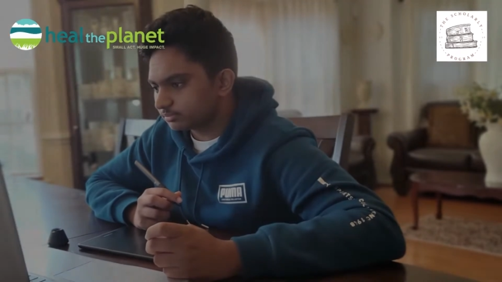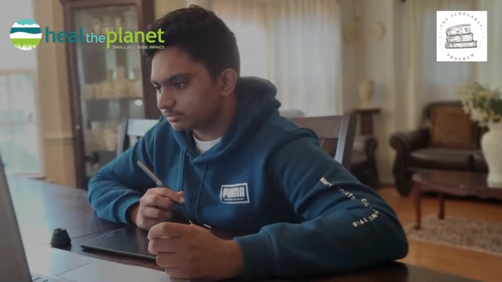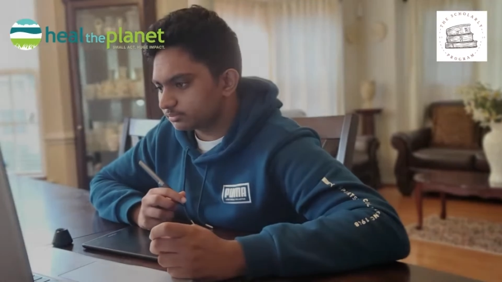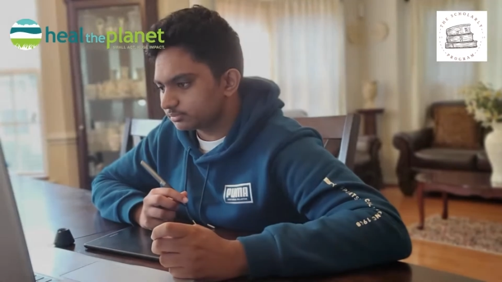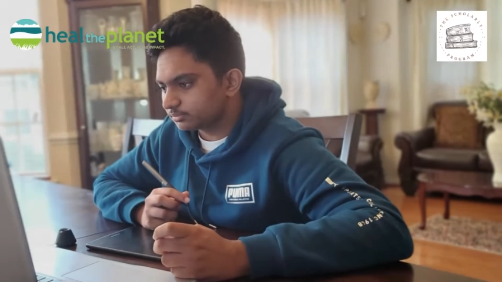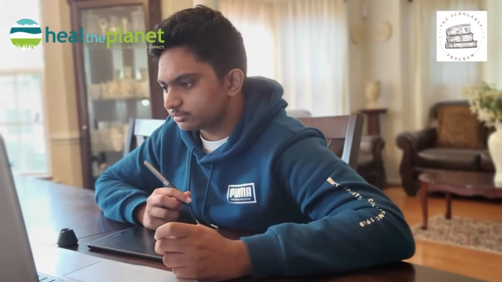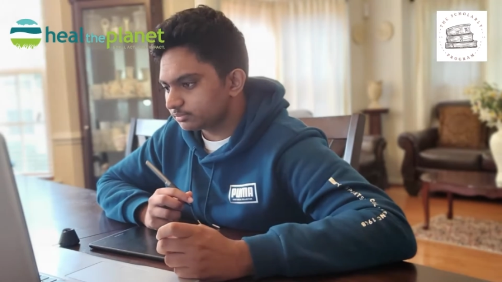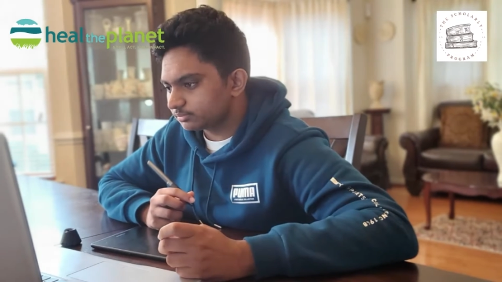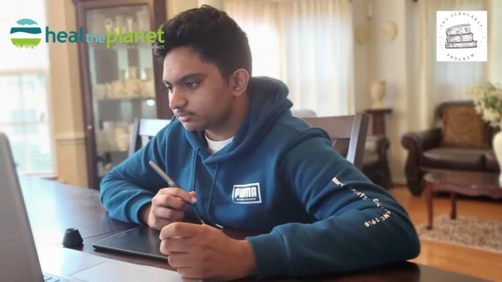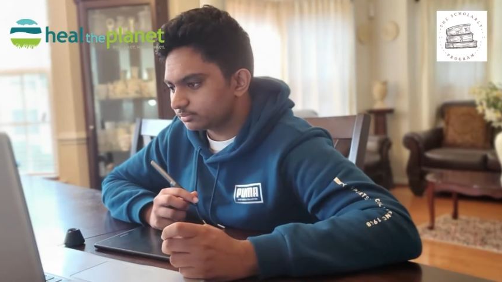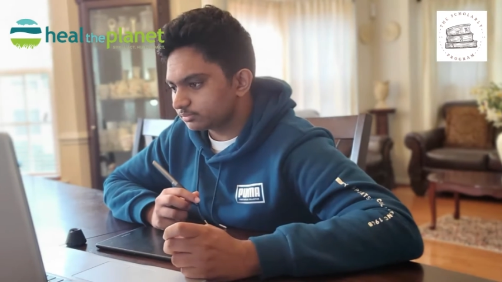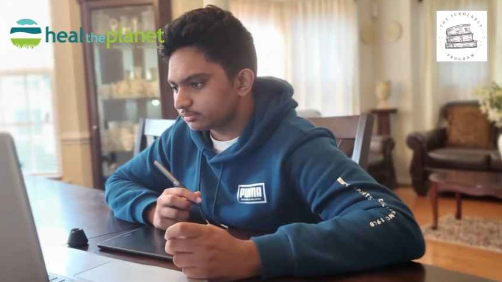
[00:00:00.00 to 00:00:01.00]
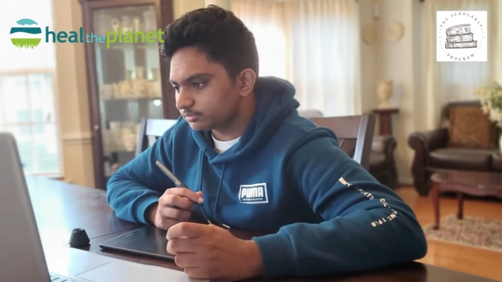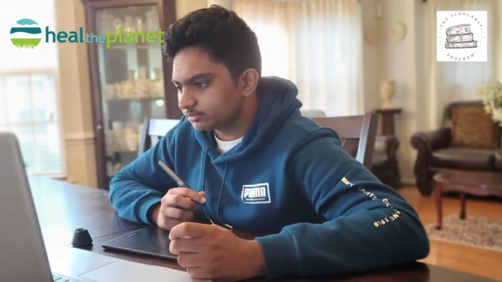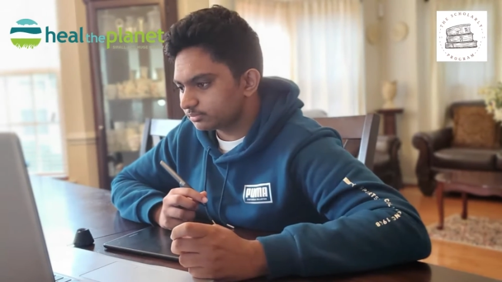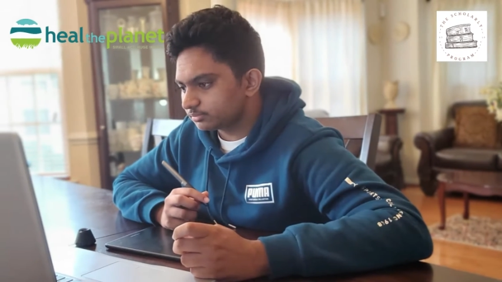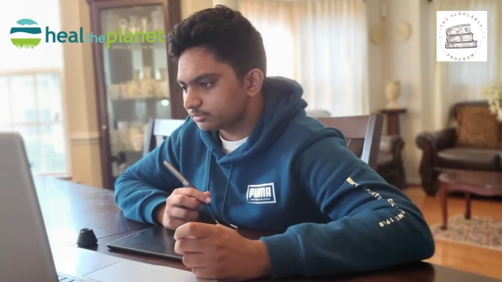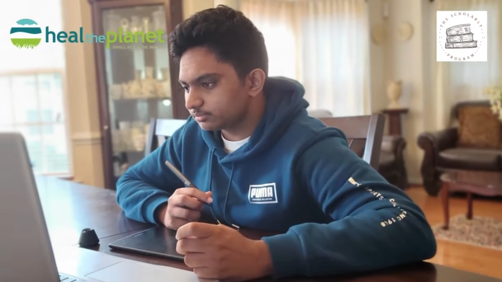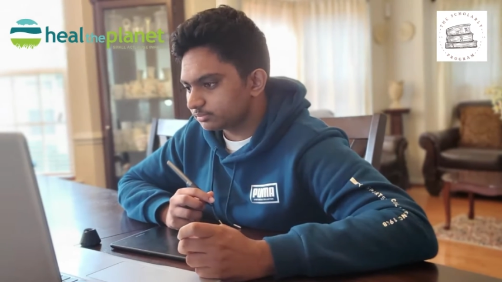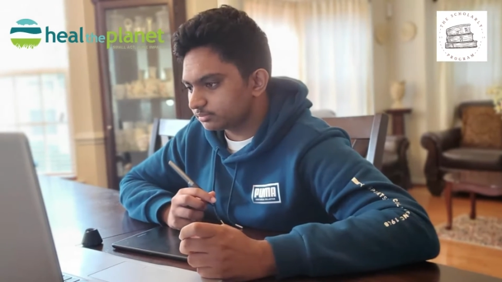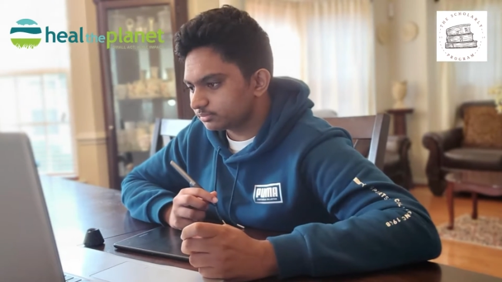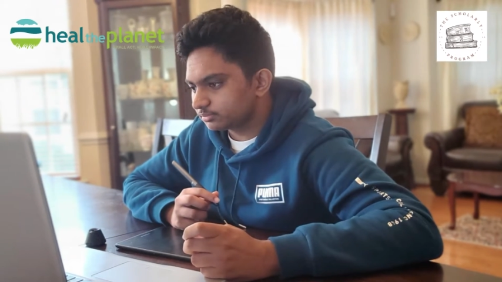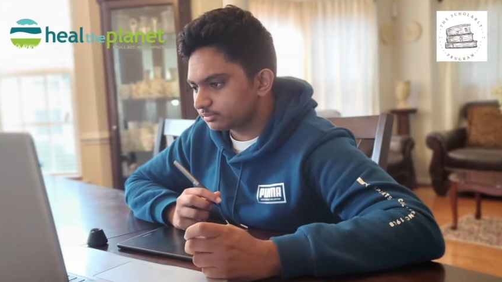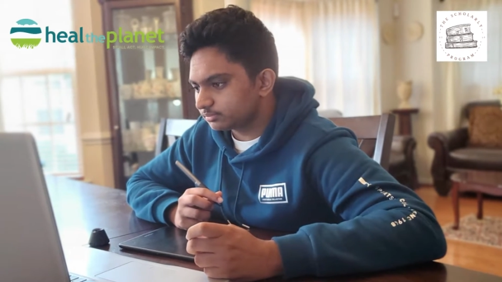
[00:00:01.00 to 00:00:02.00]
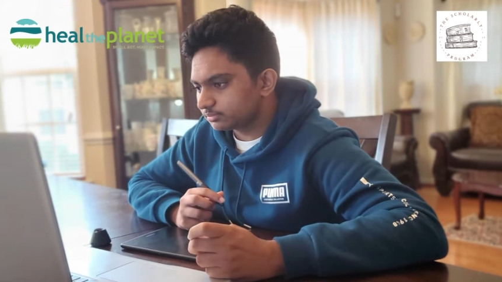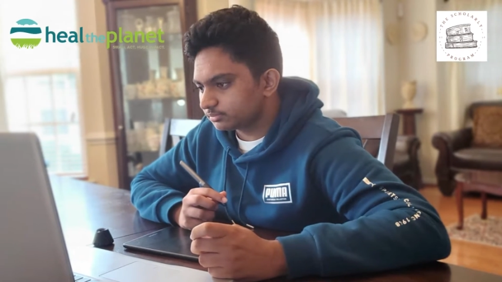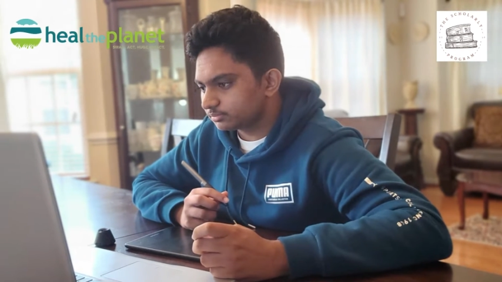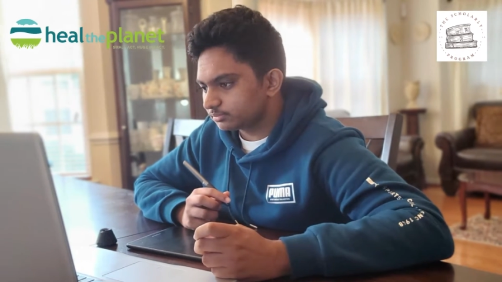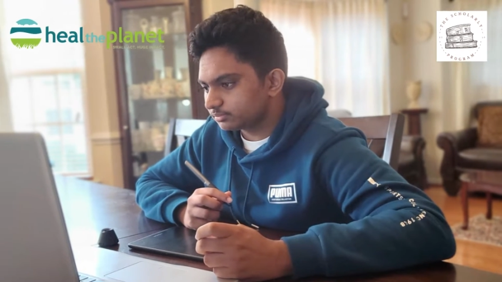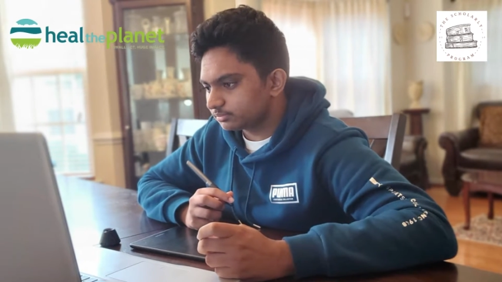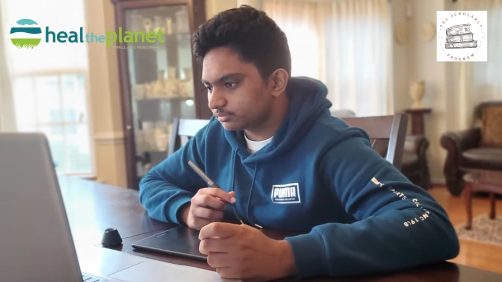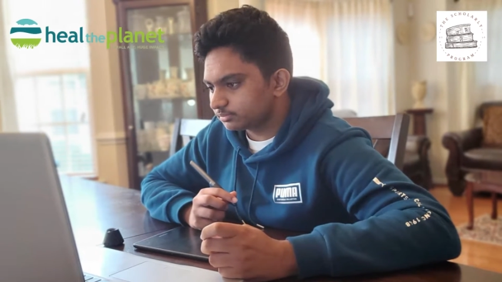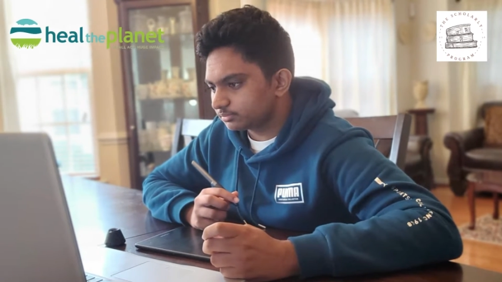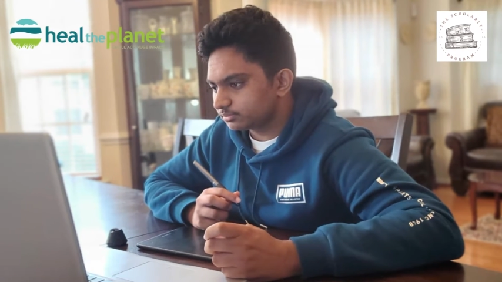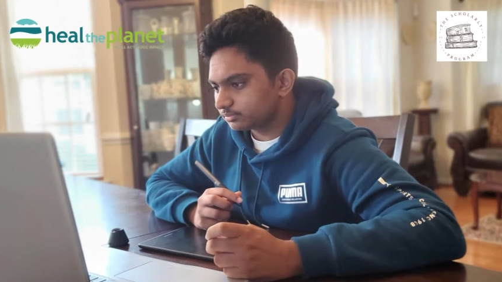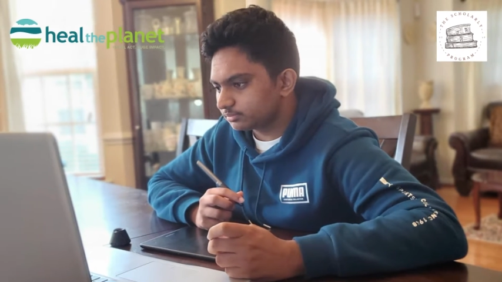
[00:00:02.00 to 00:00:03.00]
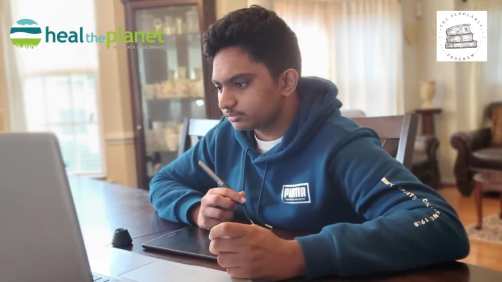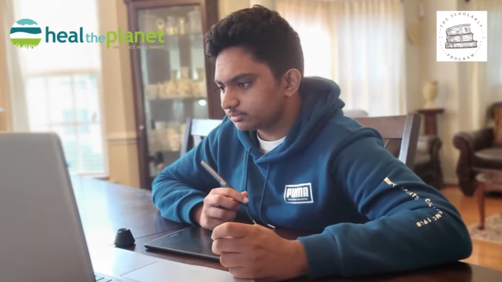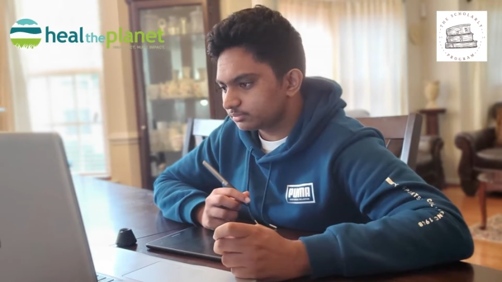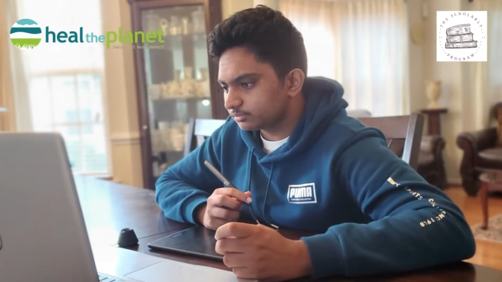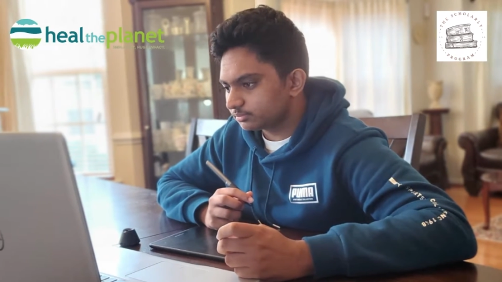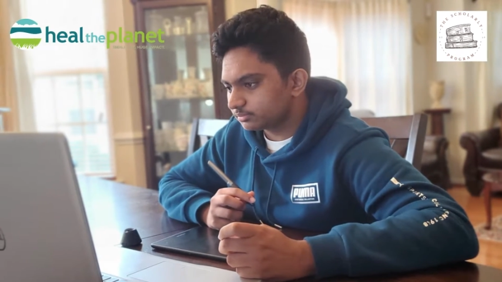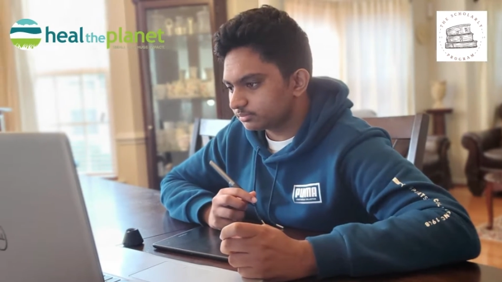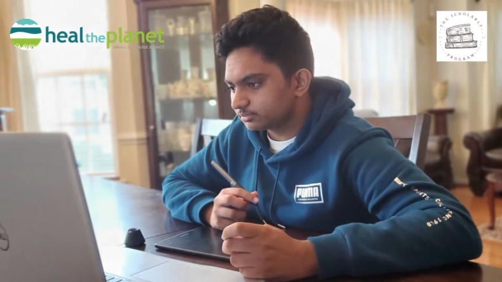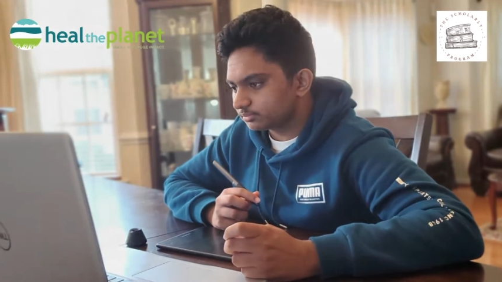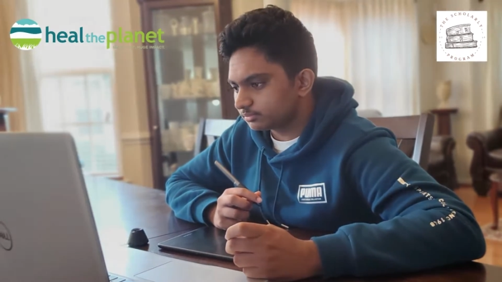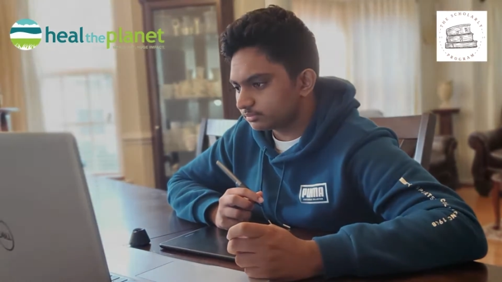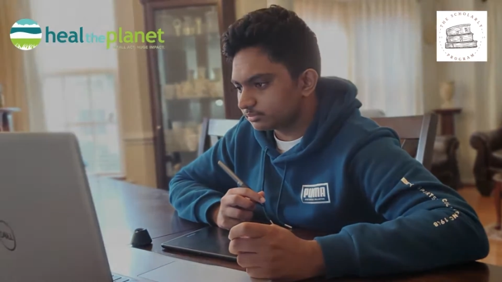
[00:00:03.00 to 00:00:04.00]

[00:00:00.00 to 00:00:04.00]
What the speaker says: (no one is talking)